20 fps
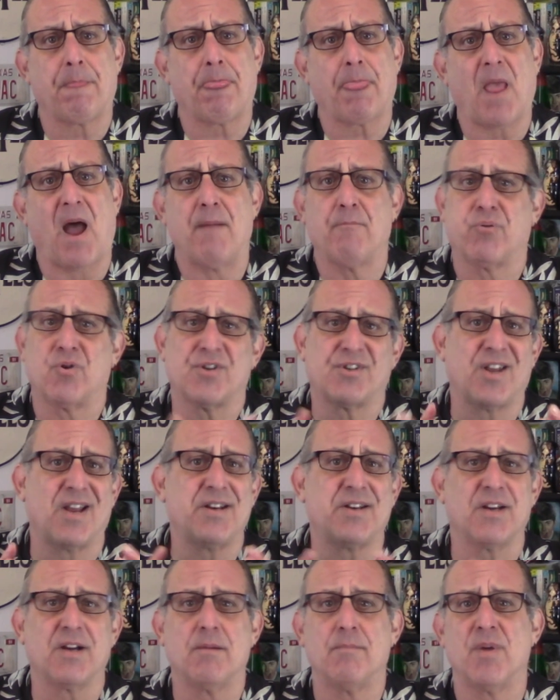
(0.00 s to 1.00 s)
I'm
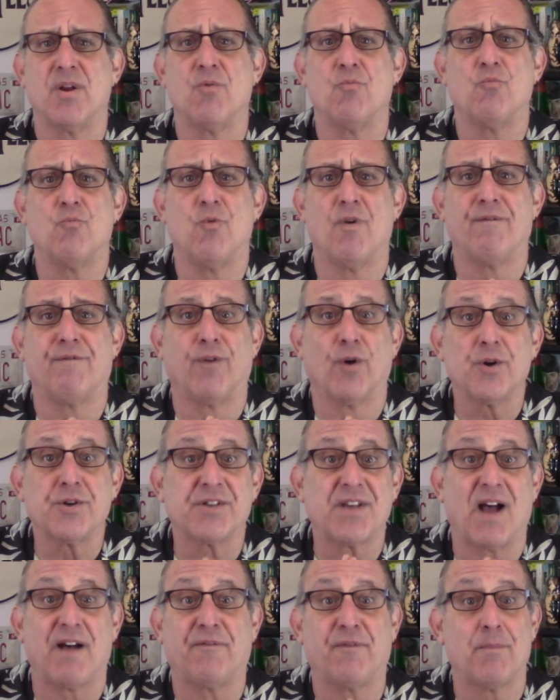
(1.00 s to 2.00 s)
presenting them in reverse
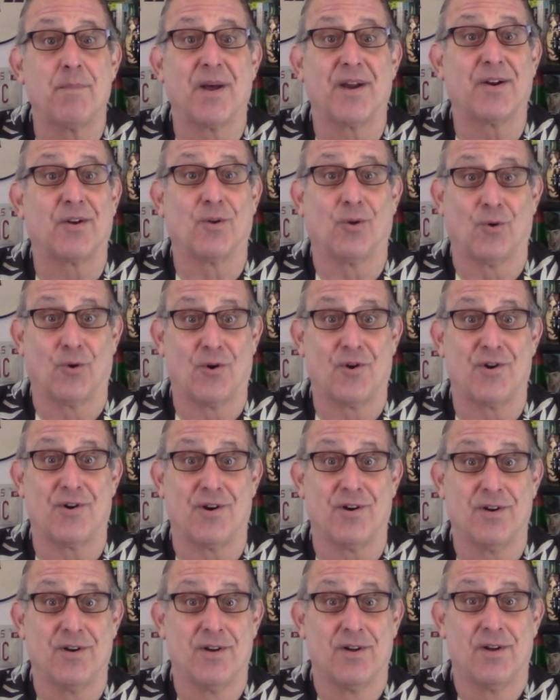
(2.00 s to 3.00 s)
alphabetical
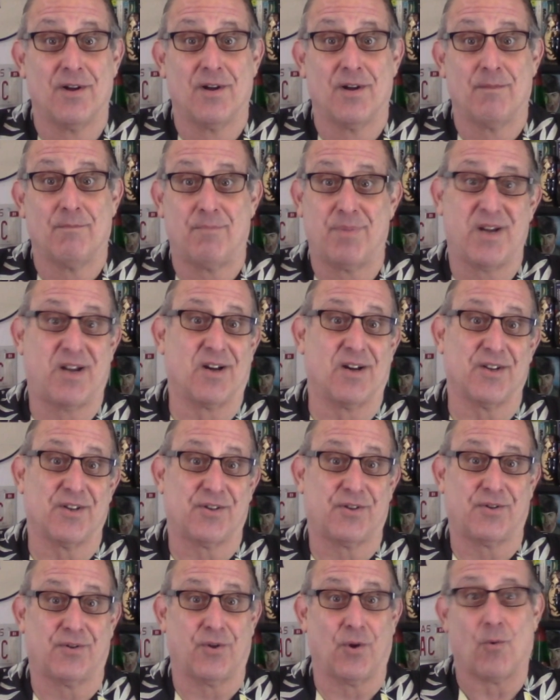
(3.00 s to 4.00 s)
order
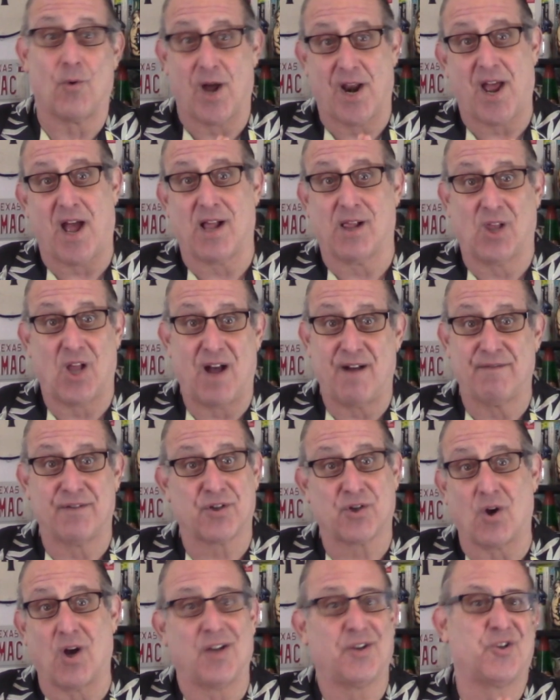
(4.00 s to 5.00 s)
because the one I love is
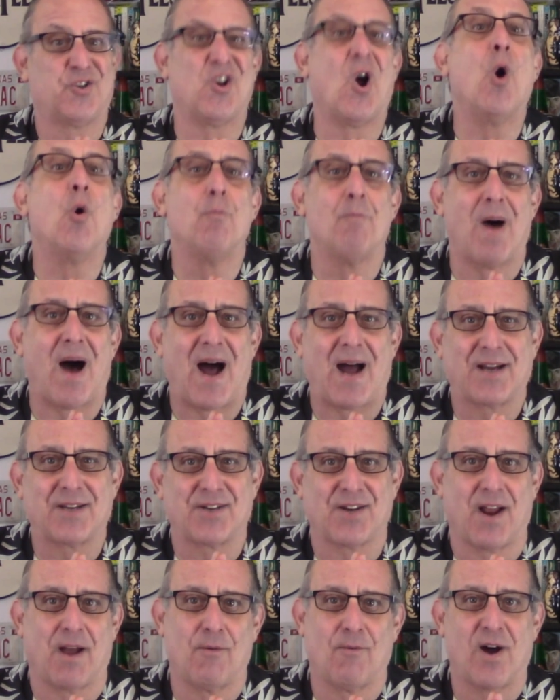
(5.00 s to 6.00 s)
called Zonebox,
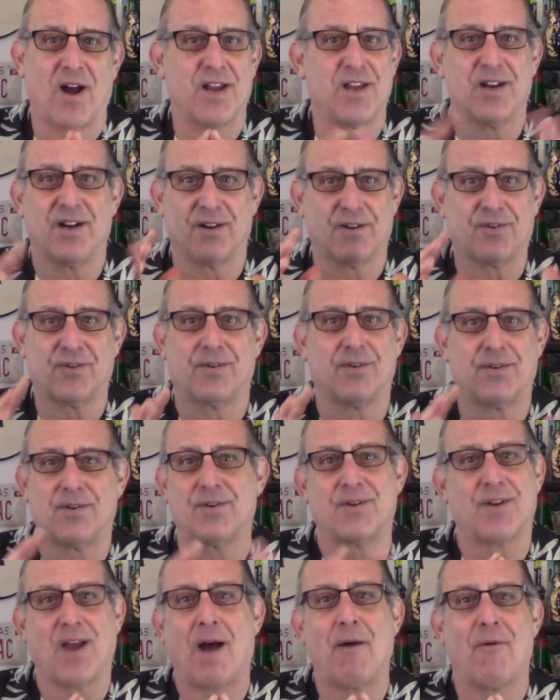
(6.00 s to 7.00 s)
and I want
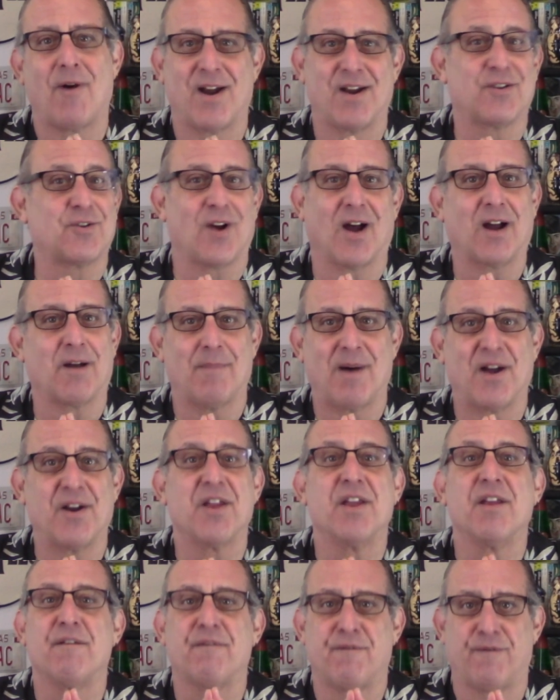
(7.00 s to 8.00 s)
to talk about
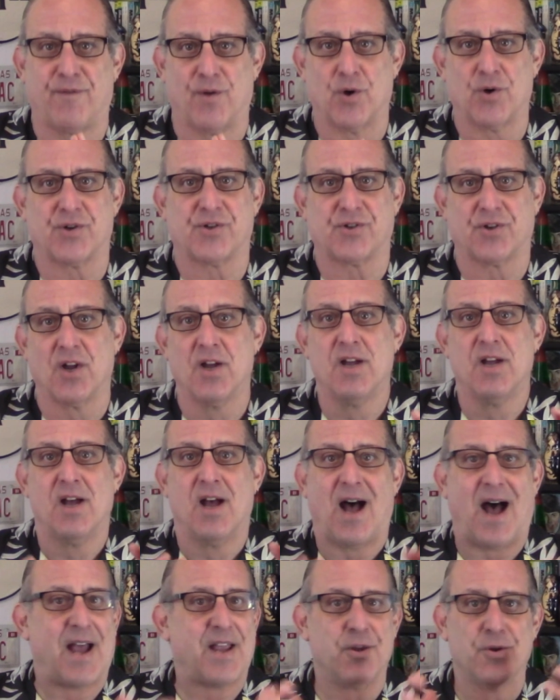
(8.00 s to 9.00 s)
it first.
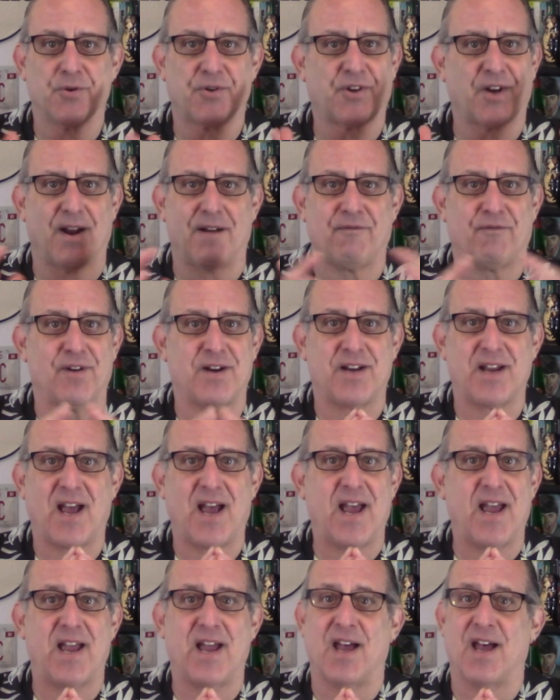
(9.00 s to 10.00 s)
I use it every
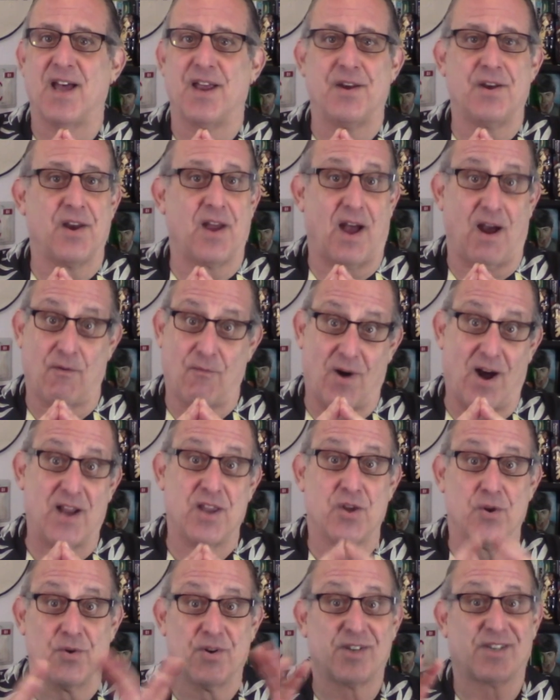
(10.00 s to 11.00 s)
day, and I want
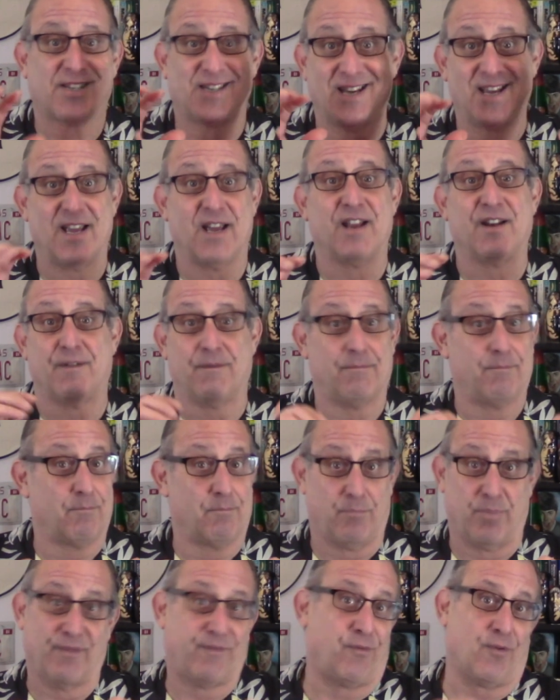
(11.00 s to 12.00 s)
you to see it
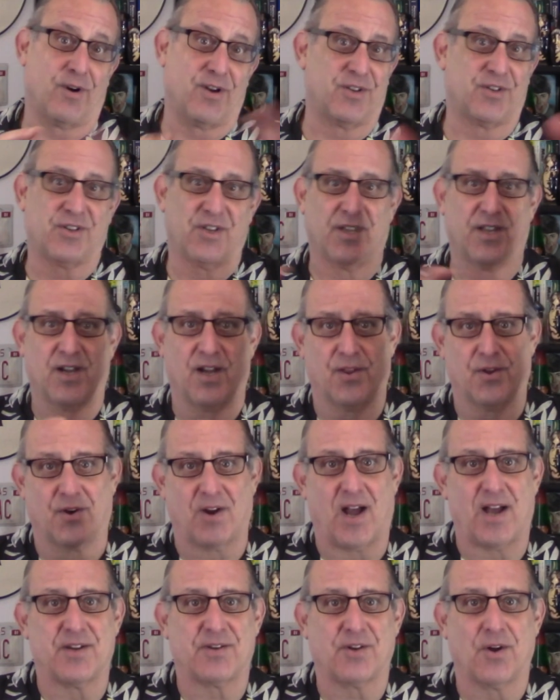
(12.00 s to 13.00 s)
before you see the other
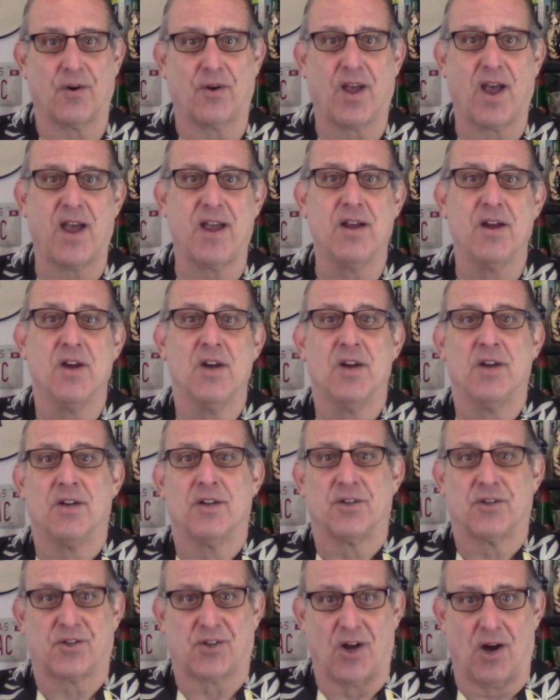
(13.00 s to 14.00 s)
guys, okay?
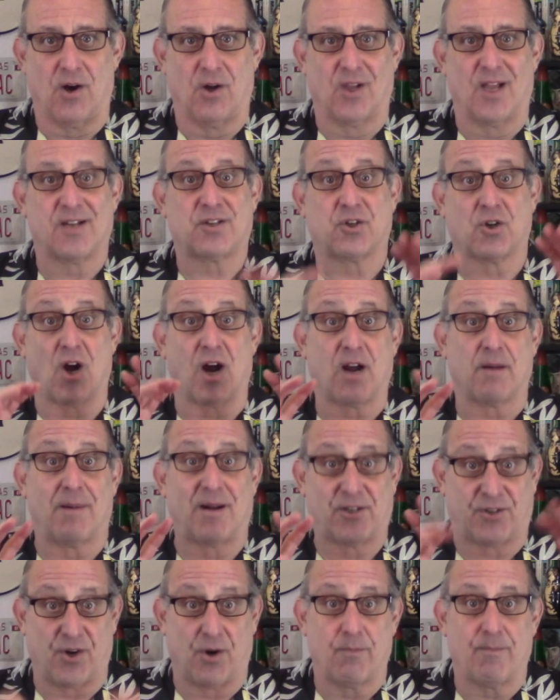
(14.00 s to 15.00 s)
So let's talk
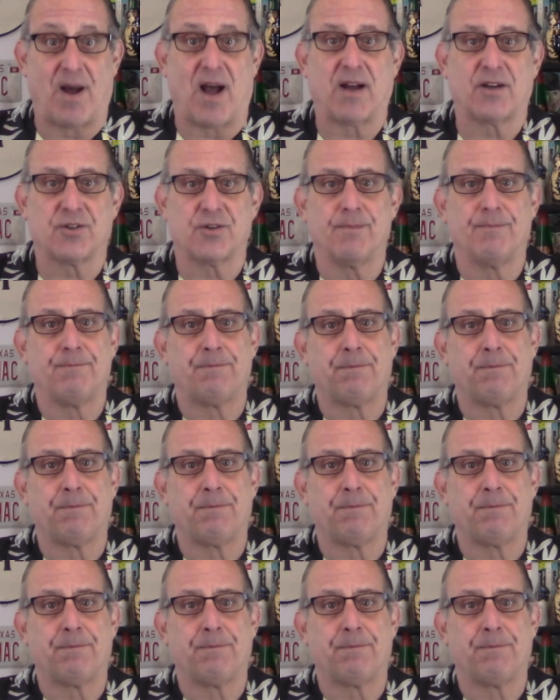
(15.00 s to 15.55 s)
about Zonebox.